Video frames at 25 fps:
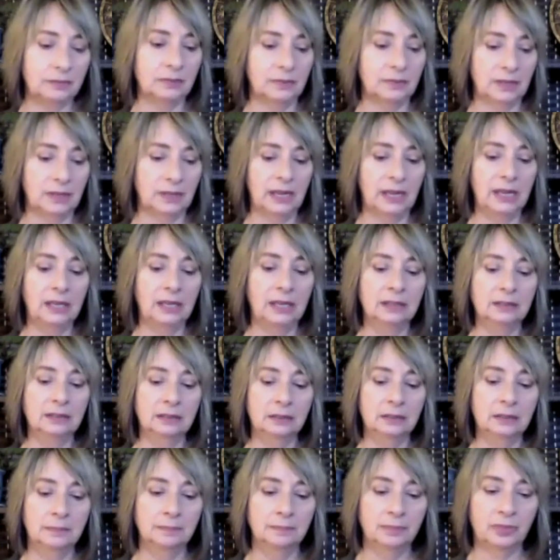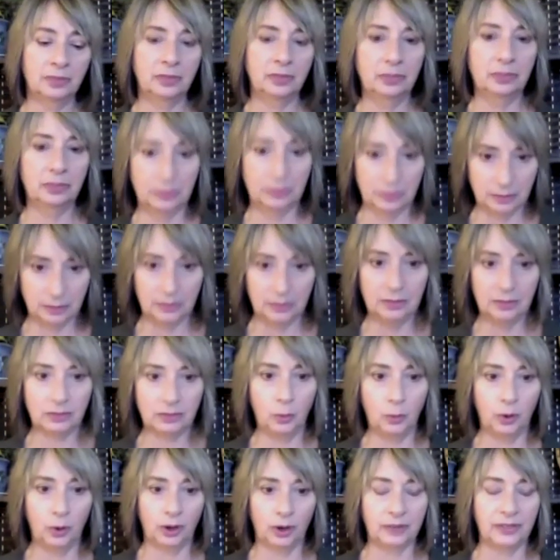In
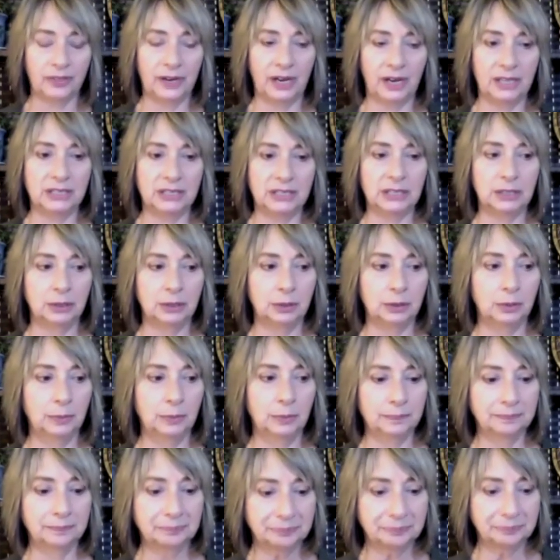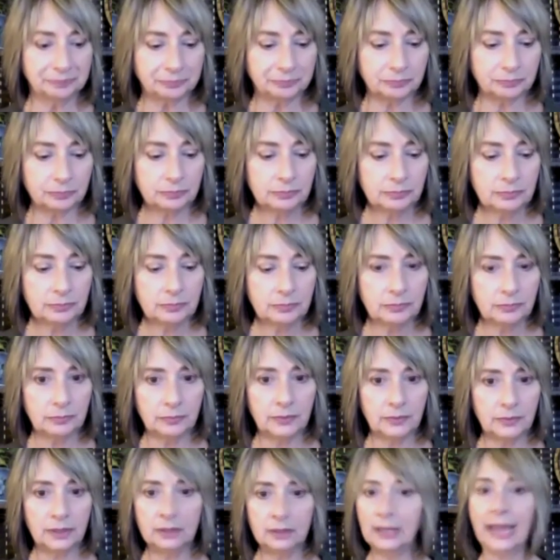the work that I do,
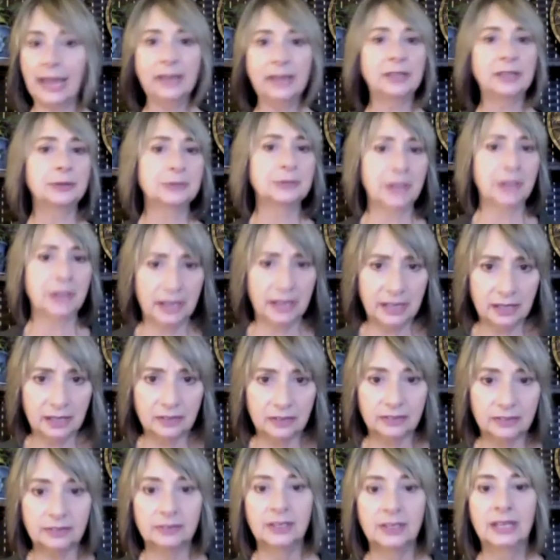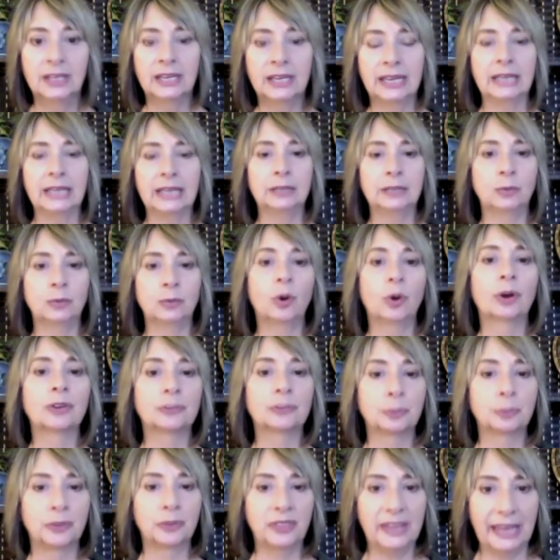Acutonics, it
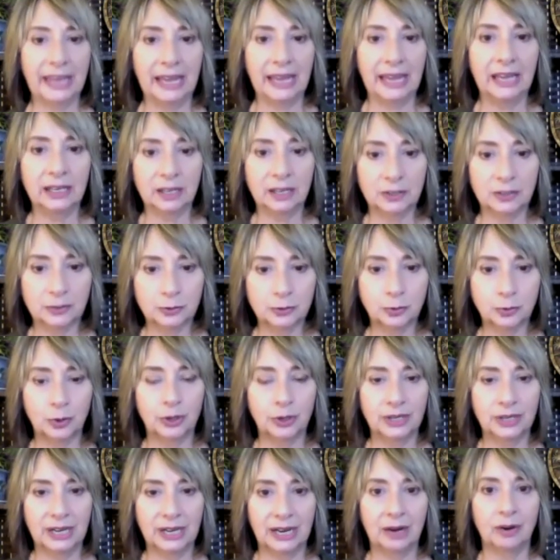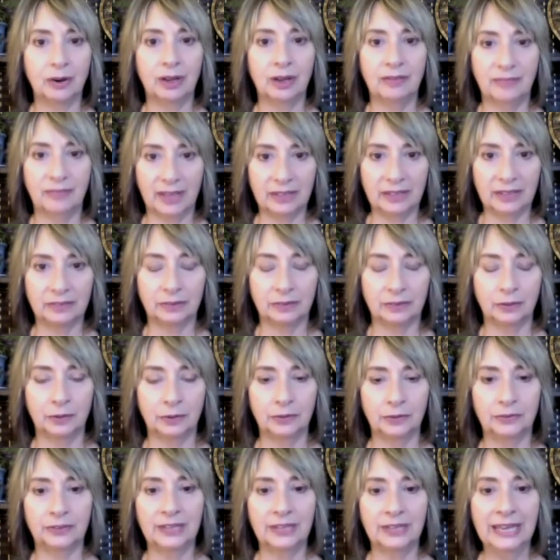works with the 8 extraordinary
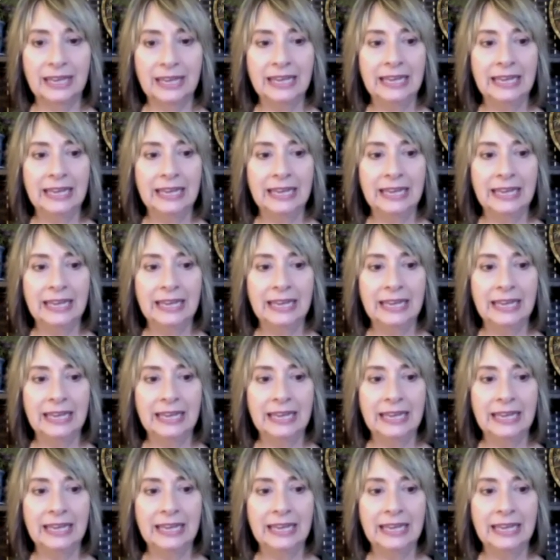vessels.